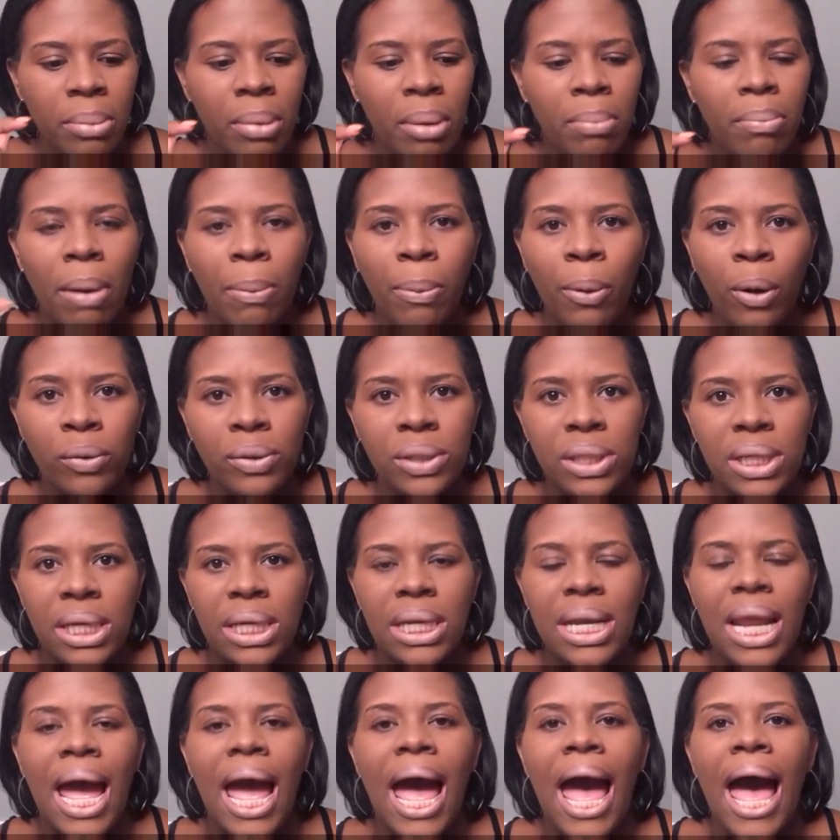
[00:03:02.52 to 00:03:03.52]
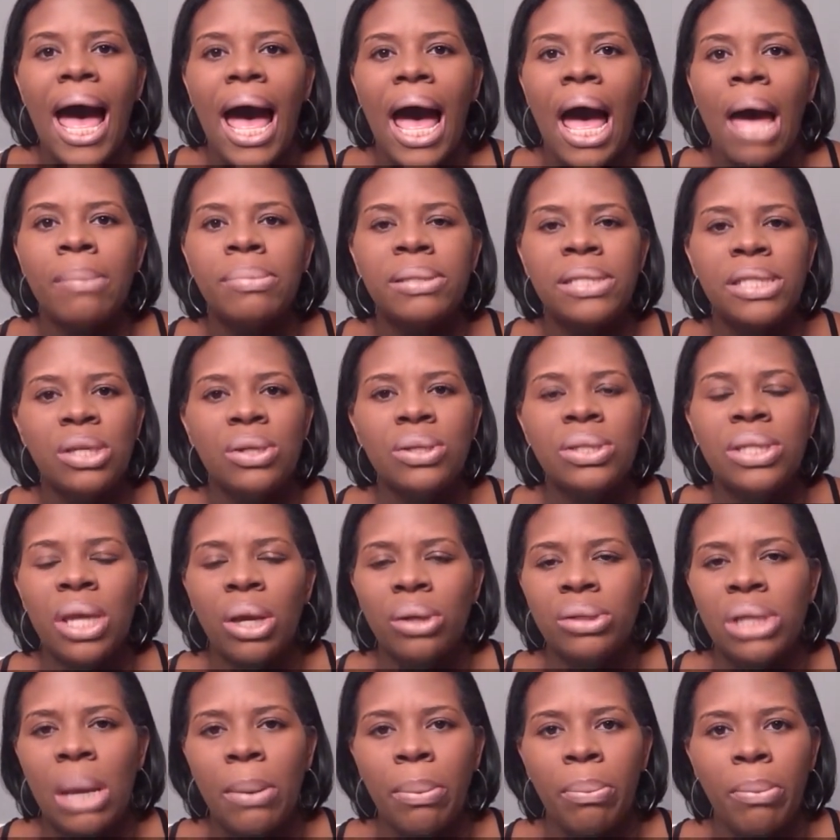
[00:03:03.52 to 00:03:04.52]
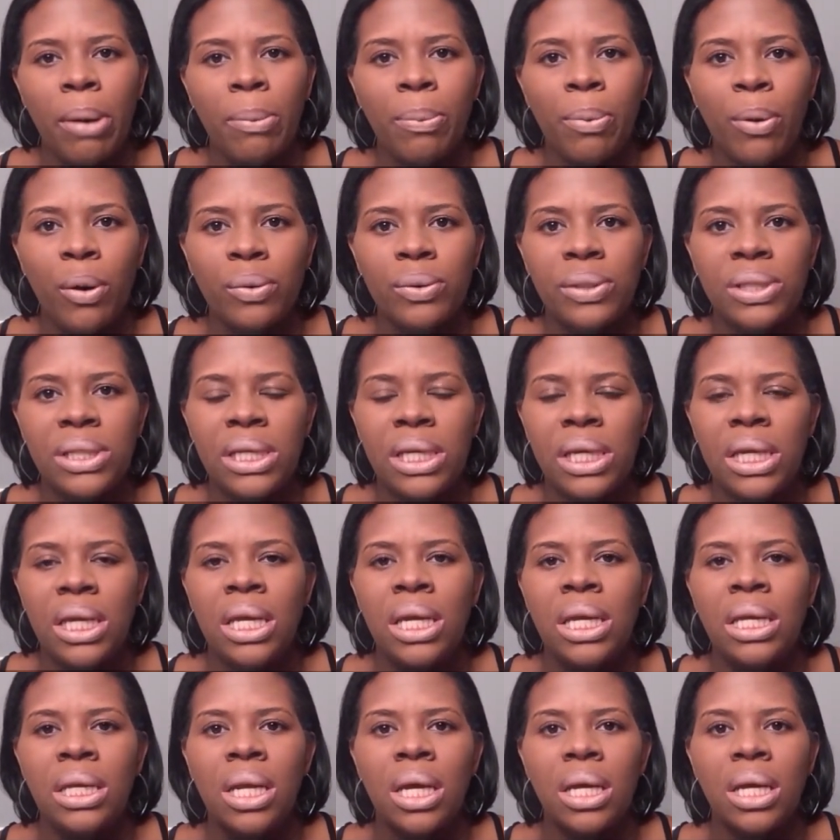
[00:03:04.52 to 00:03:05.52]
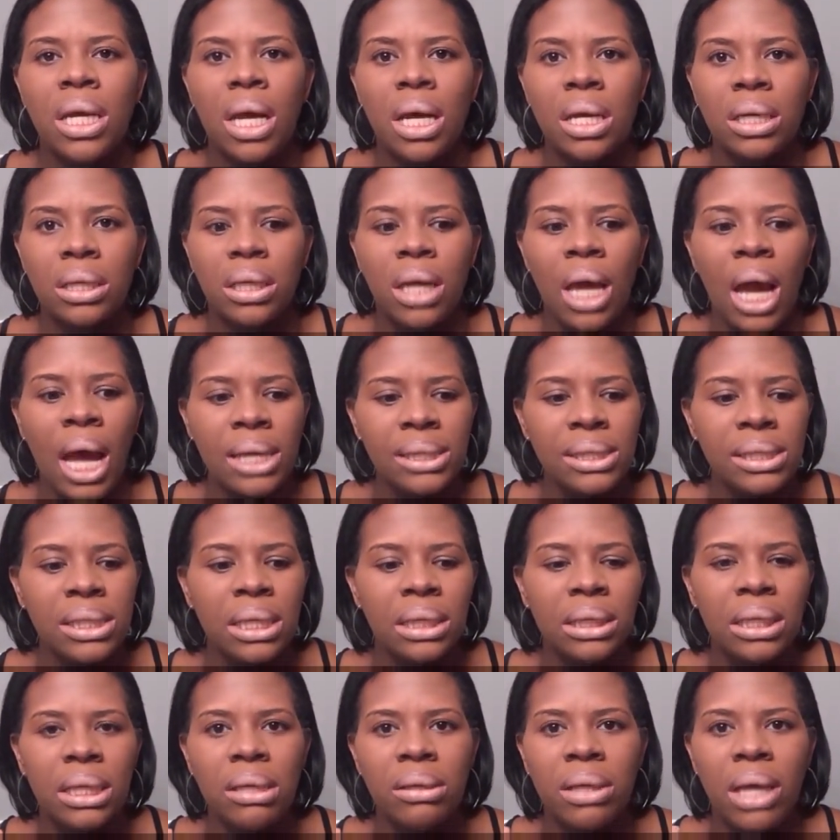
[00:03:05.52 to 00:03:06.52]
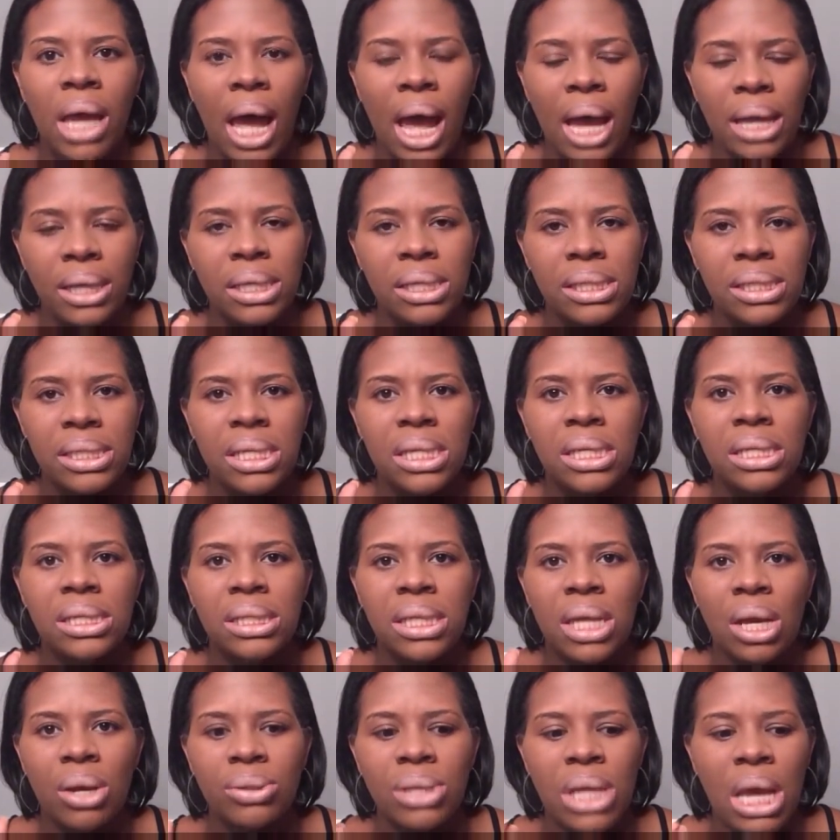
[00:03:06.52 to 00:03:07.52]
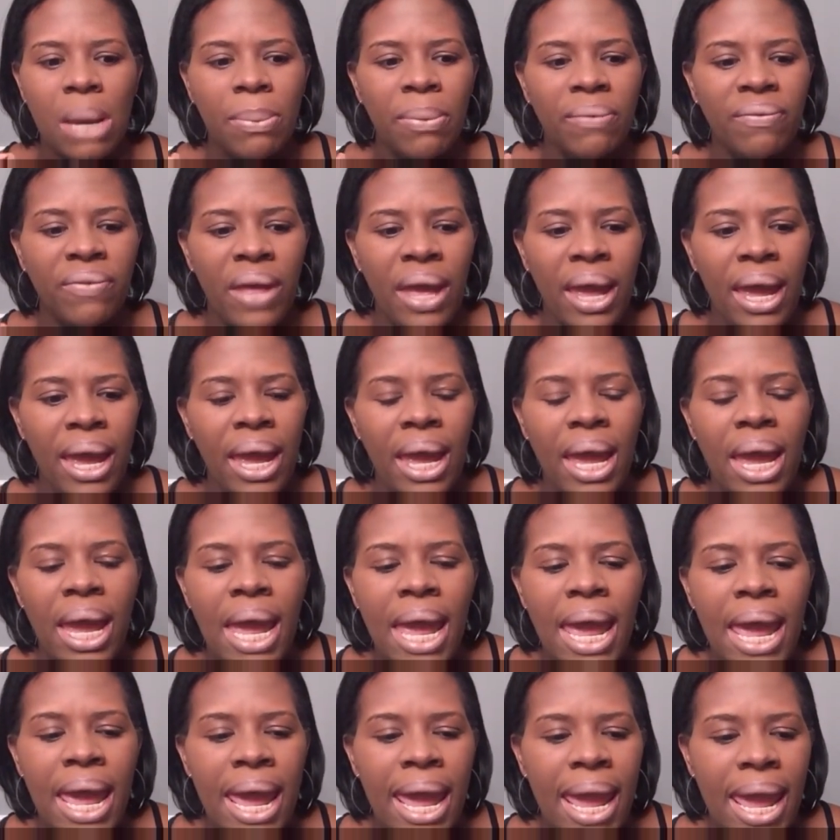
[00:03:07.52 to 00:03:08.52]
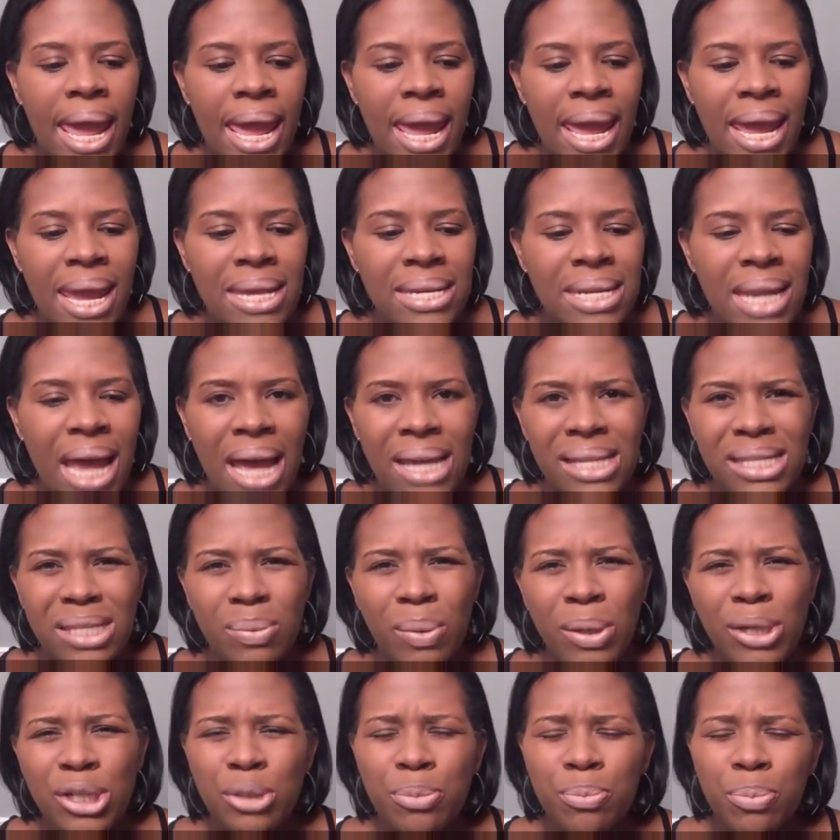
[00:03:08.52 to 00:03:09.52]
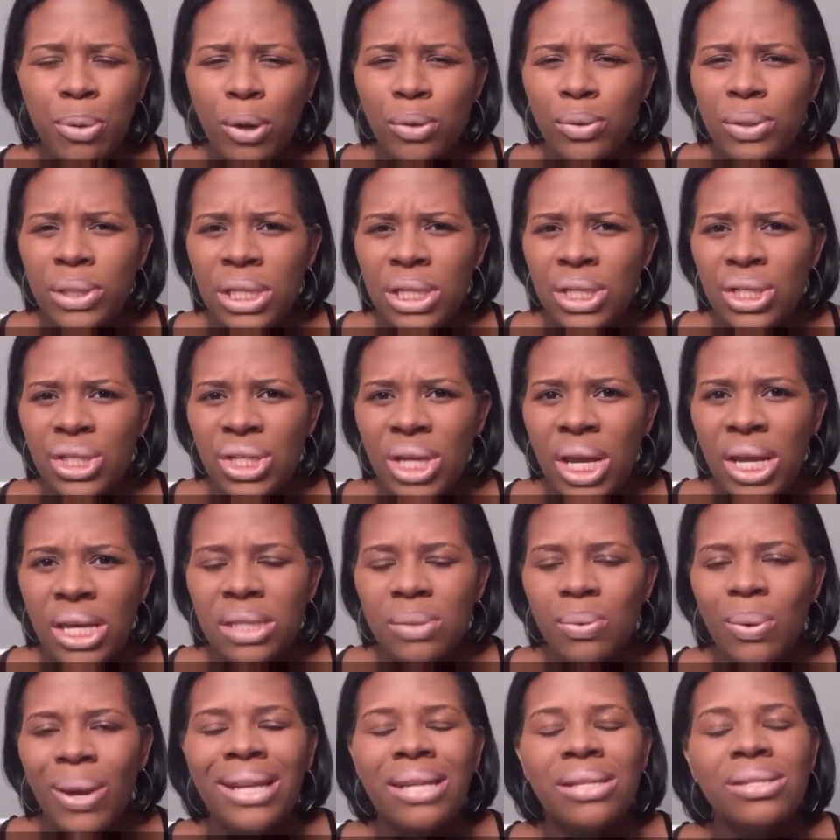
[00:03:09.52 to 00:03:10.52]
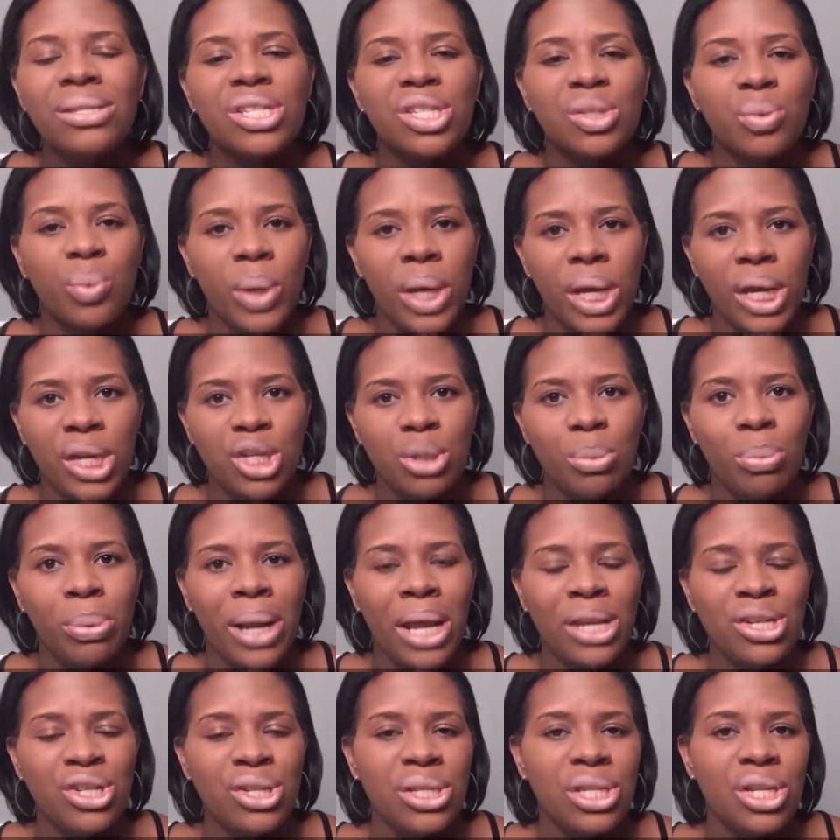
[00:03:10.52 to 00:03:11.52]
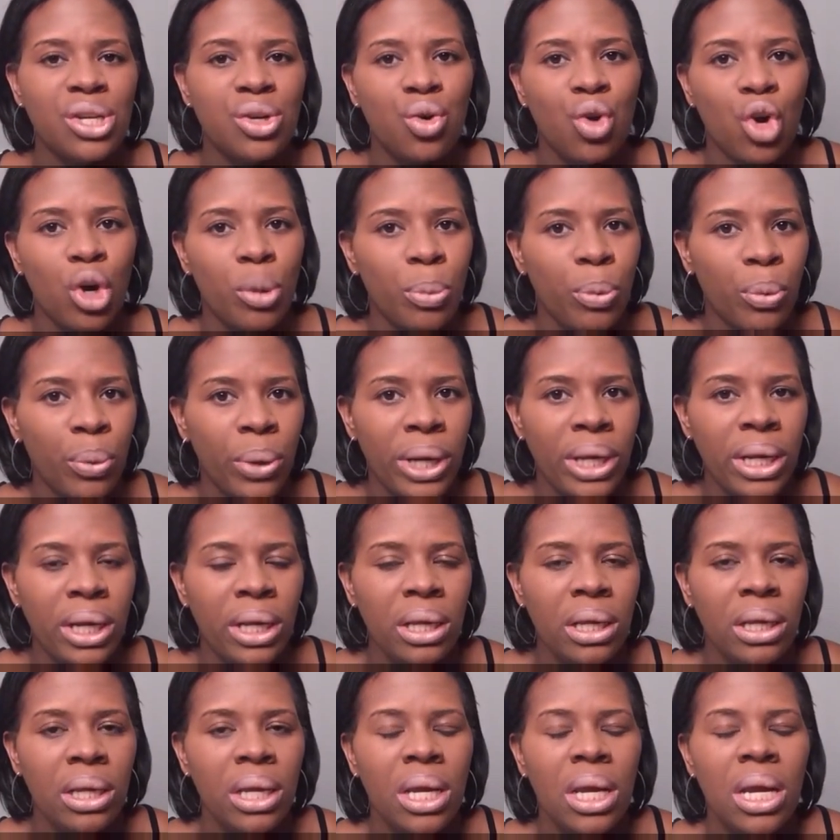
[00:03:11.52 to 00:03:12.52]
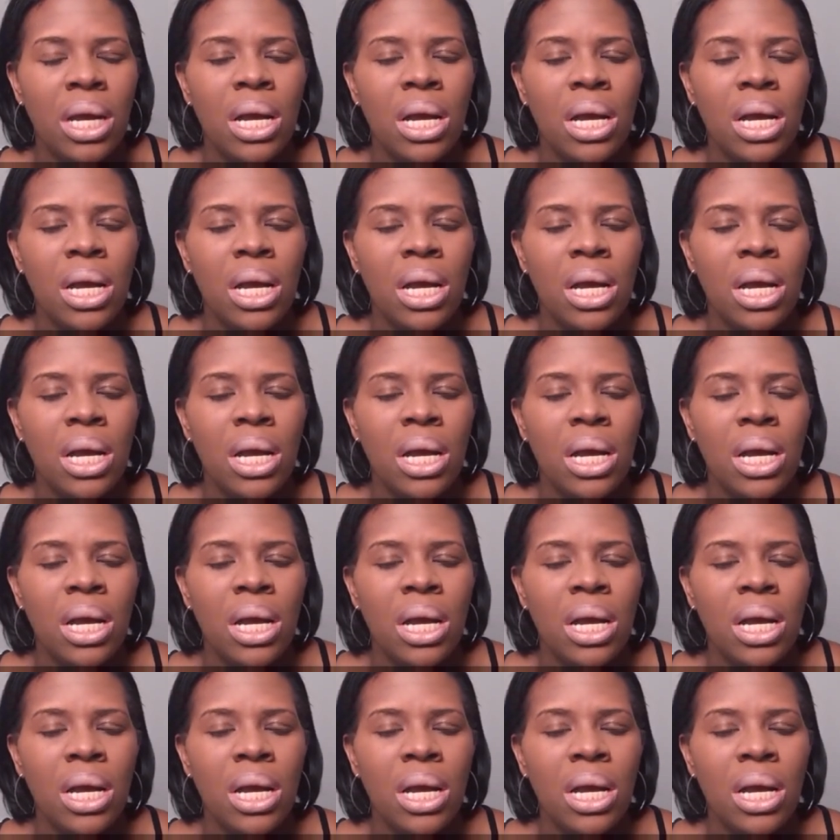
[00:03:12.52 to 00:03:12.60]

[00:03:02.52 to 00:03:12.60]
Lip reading: my protein. I'm still staying on top of my protein, constantly cognizant, staying on top of that. And I switched protein shakes. Well, I didn't switch, but I just incorporated